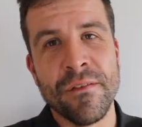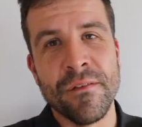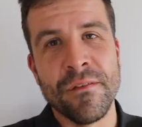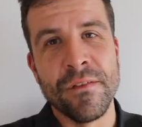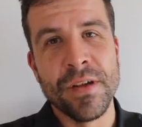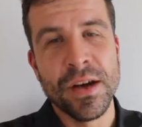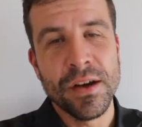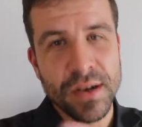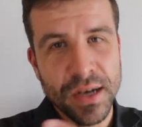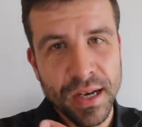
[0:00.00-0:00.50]

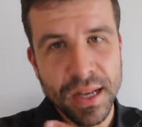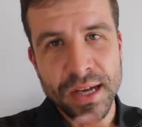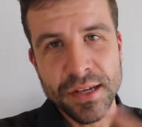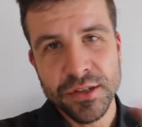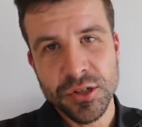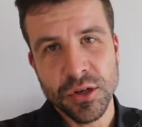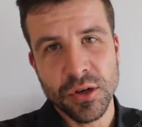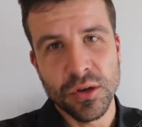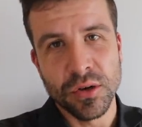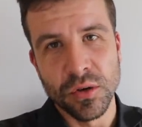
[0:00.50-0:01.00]
very
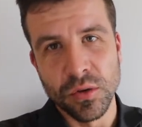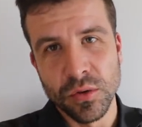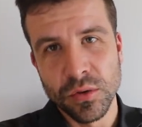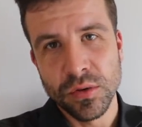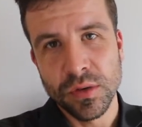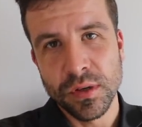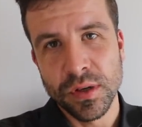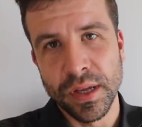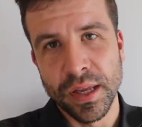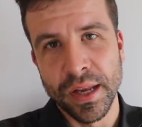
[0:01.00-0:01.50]
large hole
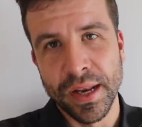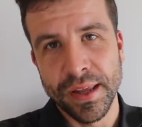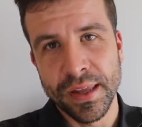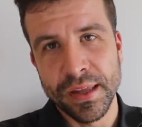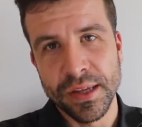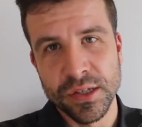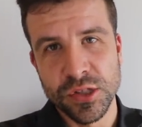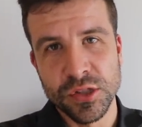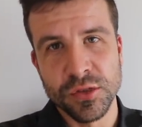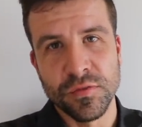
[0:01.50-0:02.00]
in a
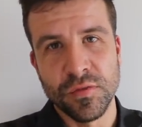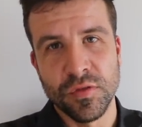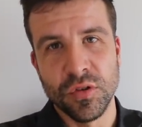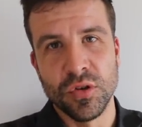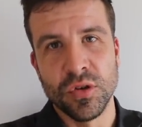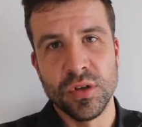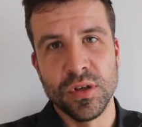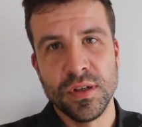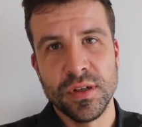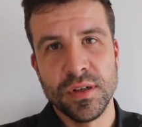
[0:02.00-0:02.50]
kitchen
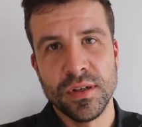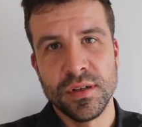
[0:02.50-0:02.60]
floor.